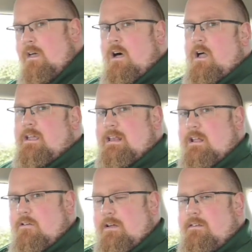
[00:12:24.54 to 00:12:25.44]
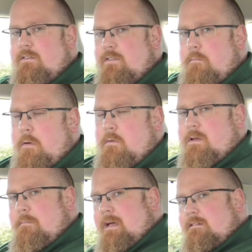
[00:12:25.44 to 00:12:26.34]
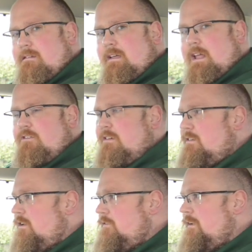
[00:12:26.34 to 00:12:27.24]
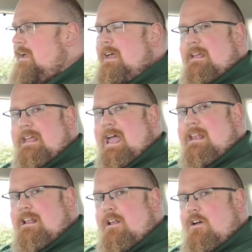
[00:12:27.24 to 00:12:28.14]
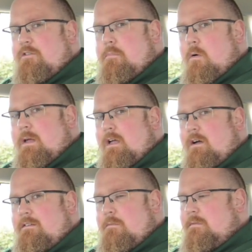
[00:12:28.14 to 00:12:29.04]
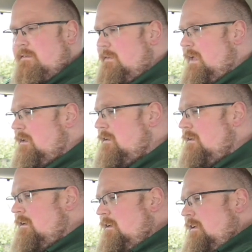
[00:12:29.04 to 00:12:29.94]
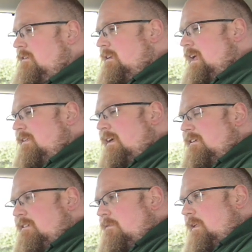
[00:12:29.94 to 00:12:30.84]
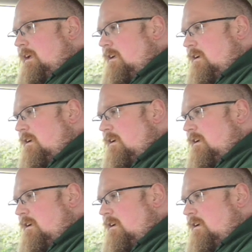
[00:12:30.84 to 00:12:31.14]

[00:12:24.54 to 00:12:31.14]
I can increase the boot capacity and just kind of get any large bulky items in there. So yeah, that is something